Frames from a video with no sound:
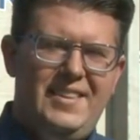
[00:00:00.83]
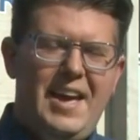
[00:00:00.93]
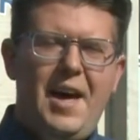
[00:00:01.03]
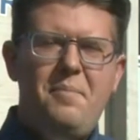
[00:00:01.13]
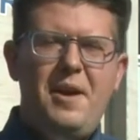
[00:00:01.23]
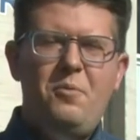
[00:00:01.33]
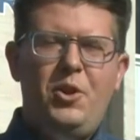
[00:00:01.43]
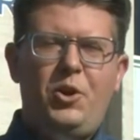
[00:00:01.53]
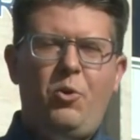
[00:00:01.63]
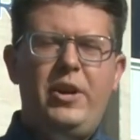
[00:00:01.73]
Yeah, hi, Ben.
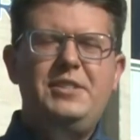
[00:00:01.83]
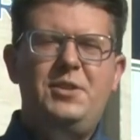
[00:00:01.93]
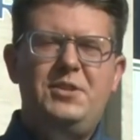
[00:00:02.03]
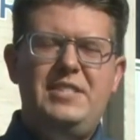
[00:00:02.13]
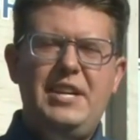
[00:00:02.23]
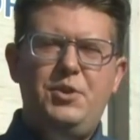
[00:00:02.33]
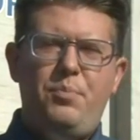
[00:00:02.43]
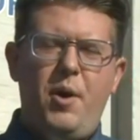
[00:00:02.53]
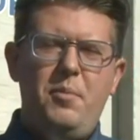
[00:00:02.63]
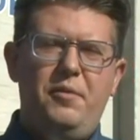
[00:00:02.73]
Well, according to the State
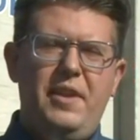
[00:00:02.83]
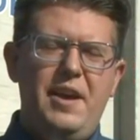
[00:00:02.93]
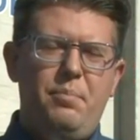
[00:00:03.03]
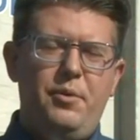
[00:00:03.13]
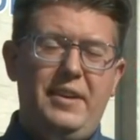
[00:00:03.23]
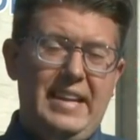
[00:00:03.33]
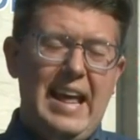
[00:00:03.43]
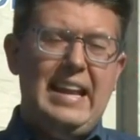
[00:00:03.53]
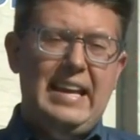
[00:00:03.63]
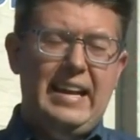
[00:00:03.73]
Department of Labor, the
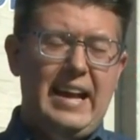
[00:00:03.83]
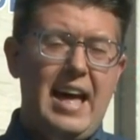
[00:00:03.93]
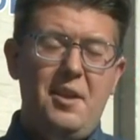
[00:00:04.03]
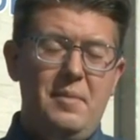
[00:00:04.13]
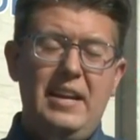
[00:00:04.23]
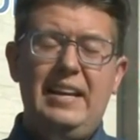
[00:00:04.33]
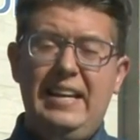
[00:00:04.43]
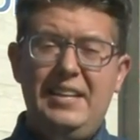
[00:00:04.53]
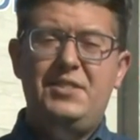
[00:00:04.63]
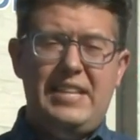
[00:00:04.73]
Connecticut economy
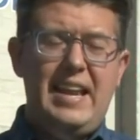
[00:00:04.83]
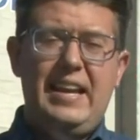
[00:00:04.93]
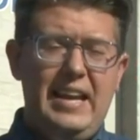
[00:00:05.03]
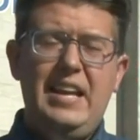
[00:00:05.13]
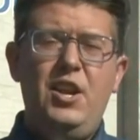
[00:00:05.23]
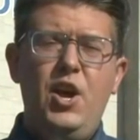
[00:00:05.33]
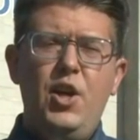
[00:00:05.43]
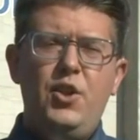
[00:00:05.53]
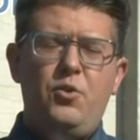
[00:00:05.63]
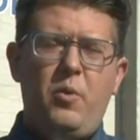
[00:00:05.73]
is heading in
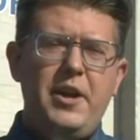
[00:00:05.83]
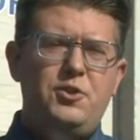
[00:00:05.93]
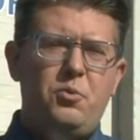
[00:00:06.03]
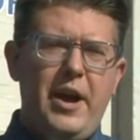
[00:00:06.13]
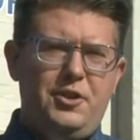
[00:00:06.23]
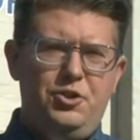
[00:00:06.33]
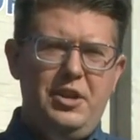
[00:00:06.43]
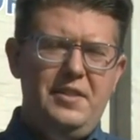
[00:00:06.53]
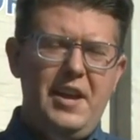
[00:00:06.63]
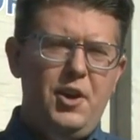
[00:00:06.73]
the right
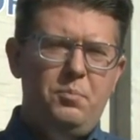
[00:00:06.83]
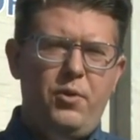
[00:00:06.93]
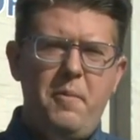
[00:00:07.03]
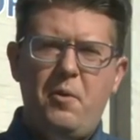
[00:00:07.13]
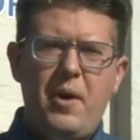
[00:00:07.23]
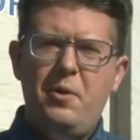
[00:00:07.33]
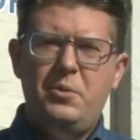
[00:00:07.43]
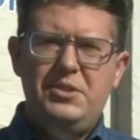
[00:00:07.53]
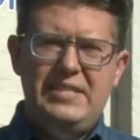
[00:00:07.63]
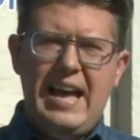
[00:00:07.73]
direction. The unemployment rate
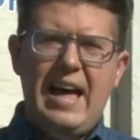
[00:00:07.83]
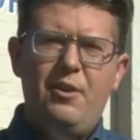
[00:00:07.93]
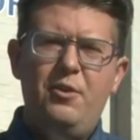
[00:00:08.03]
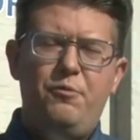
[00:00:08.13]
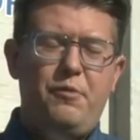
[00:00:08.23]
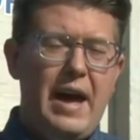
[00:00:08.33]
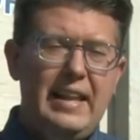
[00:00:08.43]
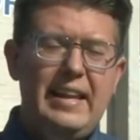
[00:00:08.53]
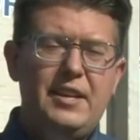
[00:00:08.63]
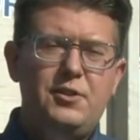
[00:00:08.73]
was down,
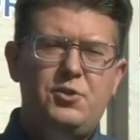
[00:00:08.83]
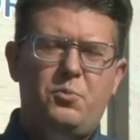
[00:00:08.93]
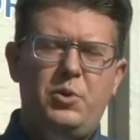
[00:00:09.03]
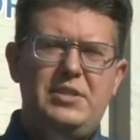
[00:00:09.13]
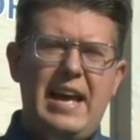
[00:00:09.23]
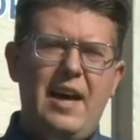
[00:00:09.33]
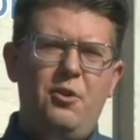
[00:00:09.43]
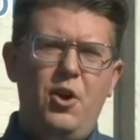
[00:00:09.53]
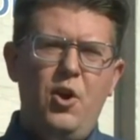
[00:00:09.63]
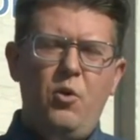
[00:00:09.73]
filings were
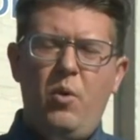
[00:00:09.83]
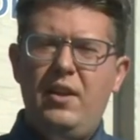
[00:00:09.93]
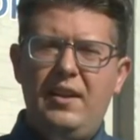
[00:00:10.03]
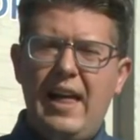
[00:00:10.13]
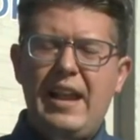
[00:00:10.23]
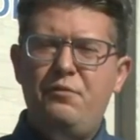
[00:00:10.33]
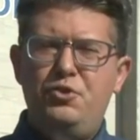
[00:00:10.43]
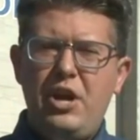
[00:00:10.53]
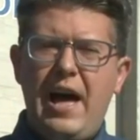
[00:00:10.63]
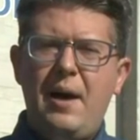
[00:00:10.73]
down, while a lot of
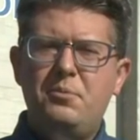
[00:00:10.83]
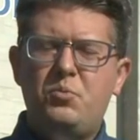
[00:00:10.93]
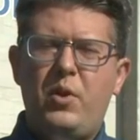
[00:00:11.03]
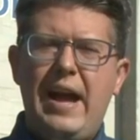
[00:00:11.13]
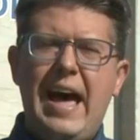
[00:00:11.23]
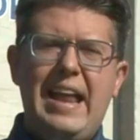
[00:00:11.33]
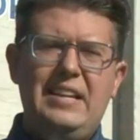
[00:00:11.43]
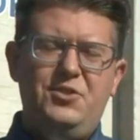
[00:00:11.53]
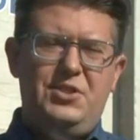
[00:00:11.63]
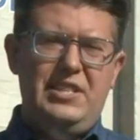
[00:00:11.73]
jobs were
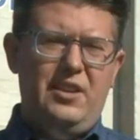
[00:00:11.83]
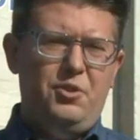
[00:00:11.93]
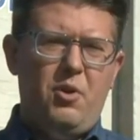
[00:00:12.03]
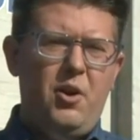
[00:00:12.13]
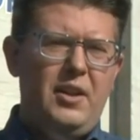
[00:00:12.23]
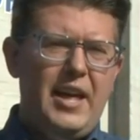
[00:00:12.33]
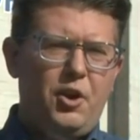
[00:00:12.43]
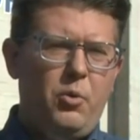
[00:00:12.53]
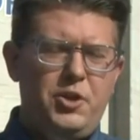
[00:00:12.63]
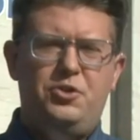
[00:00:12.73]
added. Still, there are a lot
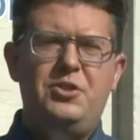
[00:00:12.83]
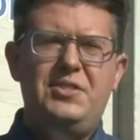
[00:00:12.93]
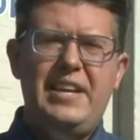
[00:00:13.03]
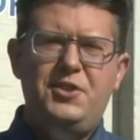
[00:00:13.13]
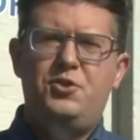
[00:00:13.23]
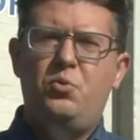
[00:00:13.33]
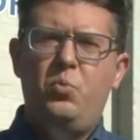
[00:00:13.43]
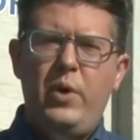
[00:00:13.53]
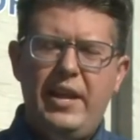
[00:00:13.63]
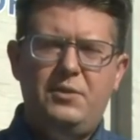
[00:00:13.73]
of questions as to
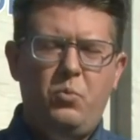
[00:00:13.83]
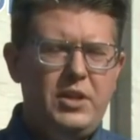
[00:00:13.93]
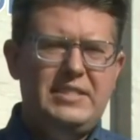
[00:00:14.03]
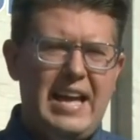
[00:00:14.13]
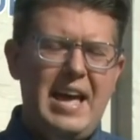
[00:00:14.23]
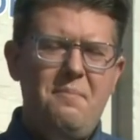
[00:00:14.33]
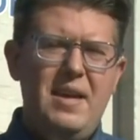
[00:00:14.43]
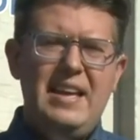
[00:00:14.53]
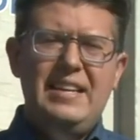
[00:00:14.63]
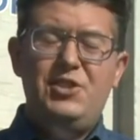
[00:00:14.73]
what, time
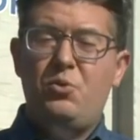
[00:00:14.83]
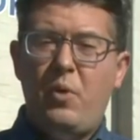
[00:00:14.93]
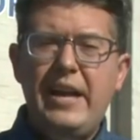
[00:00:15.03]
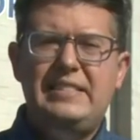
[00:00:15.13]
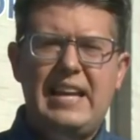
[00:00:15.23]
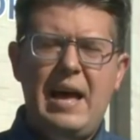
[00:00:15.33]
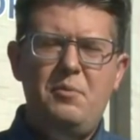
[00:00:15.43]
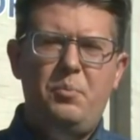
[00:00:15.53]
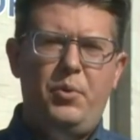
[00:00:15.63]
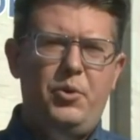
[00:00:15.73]
is the right
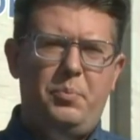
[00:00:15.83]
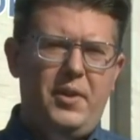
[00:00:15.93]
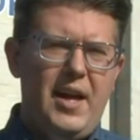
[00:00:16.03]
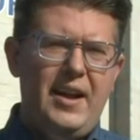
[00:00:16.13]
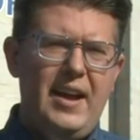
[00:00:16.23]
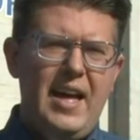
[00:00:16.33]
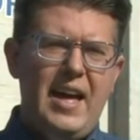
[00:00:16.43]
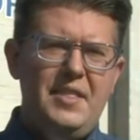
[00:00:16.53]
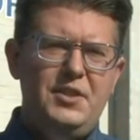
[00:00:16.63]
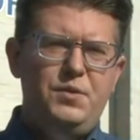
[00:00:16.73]
time to pull the plug
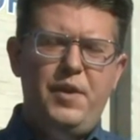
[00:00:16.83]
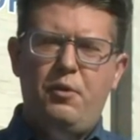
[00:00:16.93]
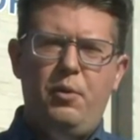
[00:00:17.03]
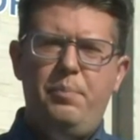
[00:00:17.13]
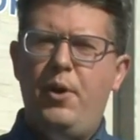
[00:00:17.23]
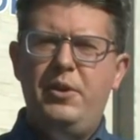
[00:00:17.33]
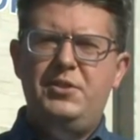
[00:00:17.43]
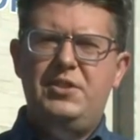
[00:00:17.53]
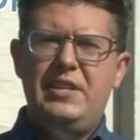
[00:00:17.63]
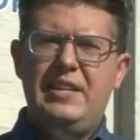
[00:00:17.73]
on this federal
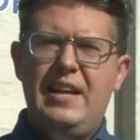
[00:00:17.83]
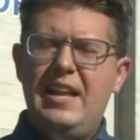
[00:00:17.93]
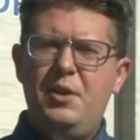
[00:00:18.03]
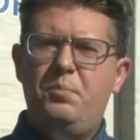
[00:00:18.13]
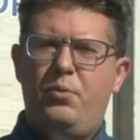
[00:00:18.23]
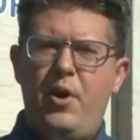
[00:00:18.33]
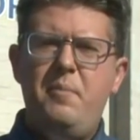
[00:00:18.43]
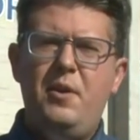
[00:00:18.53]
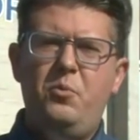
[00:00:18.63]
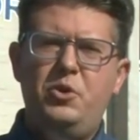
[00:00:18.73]
bonus to
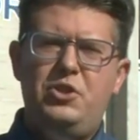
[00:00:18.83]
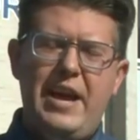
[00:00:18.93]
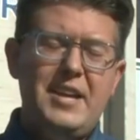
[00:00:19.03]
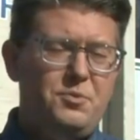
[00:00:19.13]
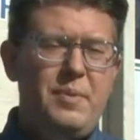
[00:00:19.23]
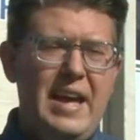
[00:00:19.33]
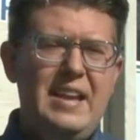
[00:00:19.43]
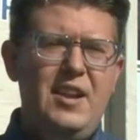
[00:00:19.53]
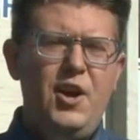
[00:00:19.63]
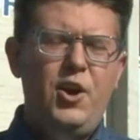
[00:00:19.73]
unemployment, which has
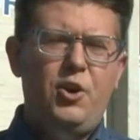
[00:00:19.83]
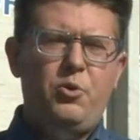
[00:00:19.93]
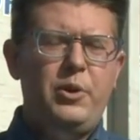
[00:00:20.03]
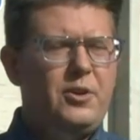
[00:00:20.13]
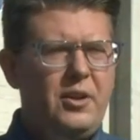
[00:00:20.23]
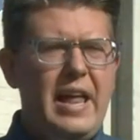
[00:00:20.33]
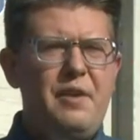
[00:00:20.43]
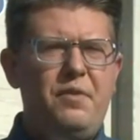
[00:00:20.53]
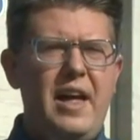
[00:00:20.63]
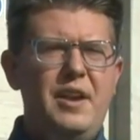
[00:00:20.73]
been a critical
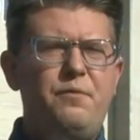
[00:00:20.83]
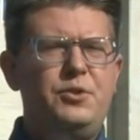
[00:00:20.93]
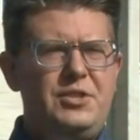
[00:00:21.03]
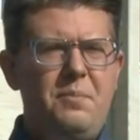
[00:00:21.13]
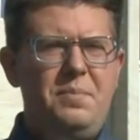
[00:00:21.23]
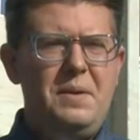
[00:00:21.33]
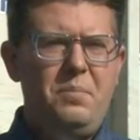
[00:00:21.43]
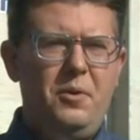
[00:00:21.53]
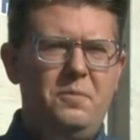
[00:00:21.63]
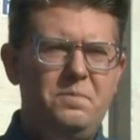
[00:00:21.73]
lifeline for some
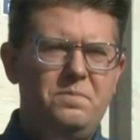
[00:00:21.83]
people.